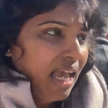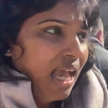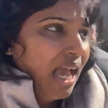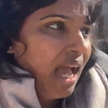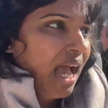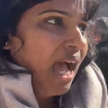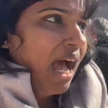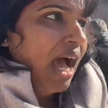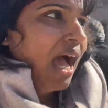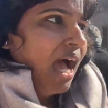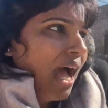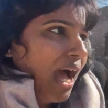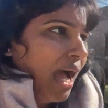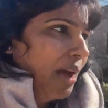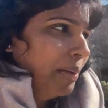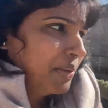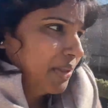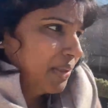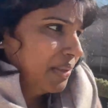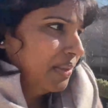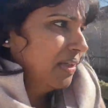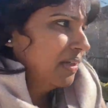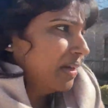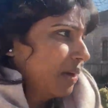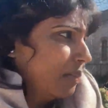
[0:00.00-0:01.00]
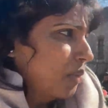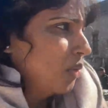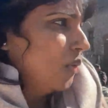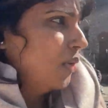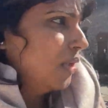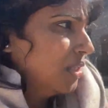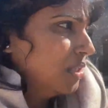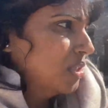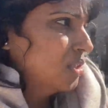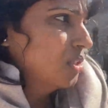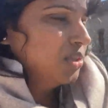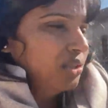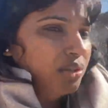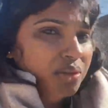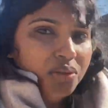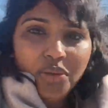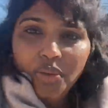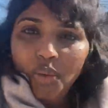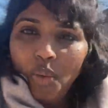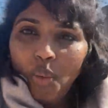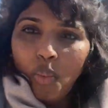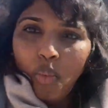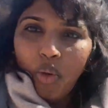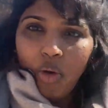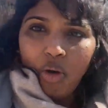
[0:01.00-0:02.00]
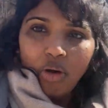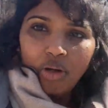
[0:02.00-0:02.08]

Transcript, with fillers: I think I'm going to walk